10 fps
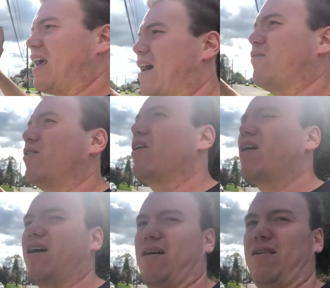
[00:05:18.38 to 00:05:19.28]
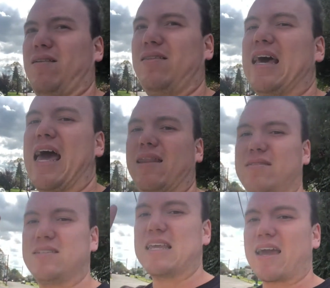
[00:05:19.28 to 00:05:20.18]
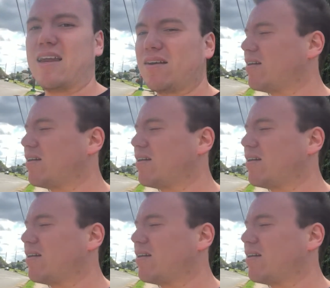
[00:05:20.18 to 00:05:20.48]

that girl, that second